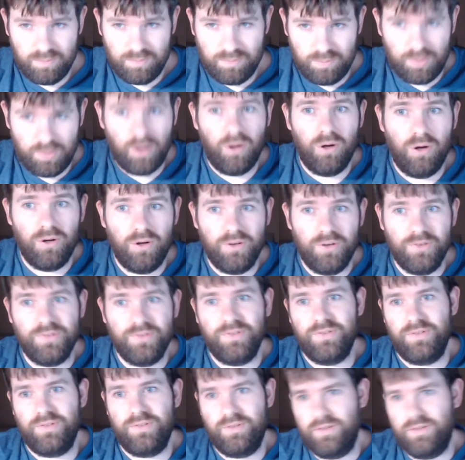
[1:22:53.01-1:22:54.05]

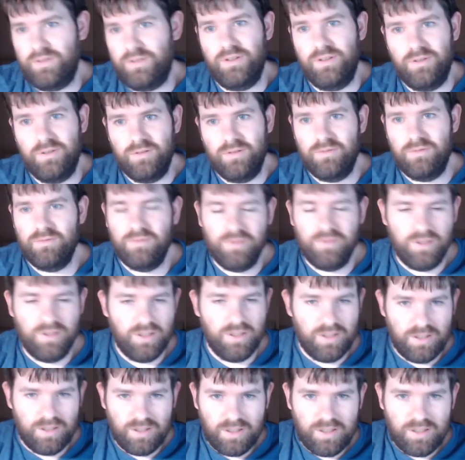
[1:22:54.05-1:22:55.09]
pause,
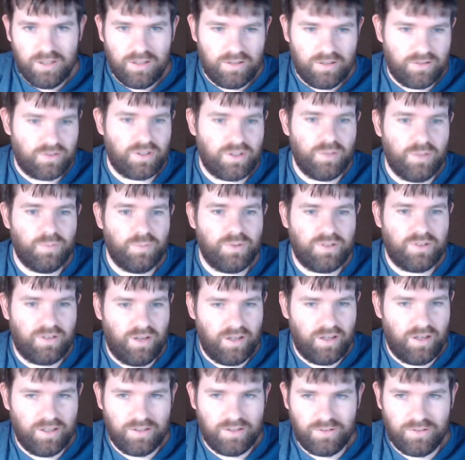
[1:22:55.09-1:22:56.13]
or skip
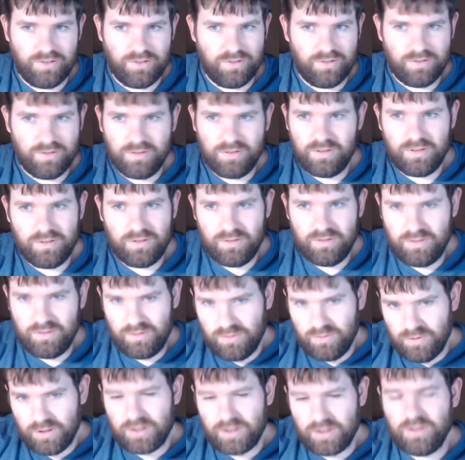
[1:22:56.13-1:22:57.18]
songs or do
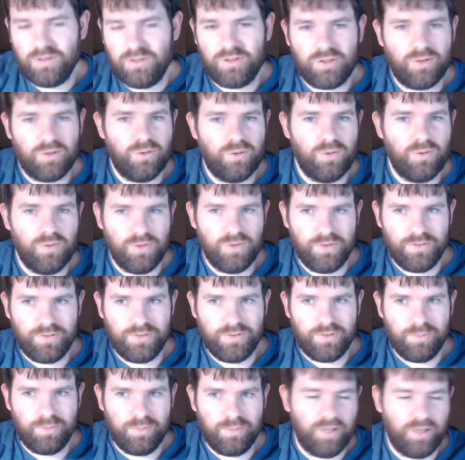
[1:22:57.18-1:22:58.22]
the controls
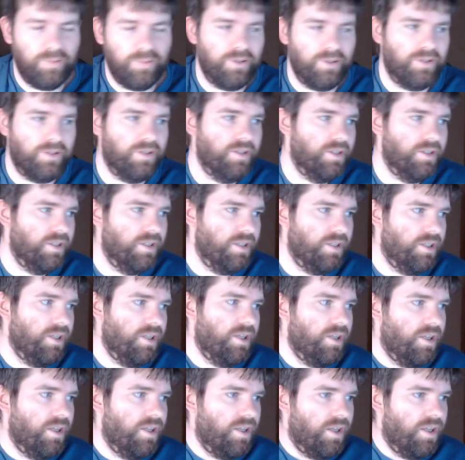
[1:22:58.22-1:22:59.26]
maybe.
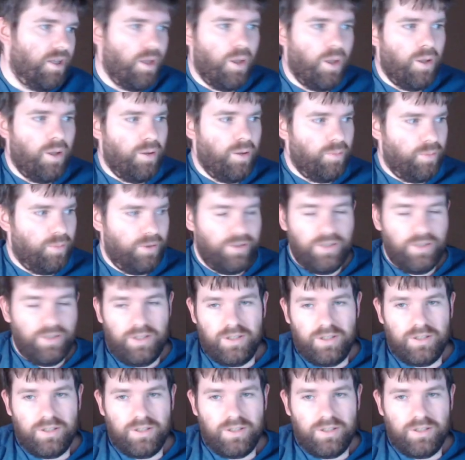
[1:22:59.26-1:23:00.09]
But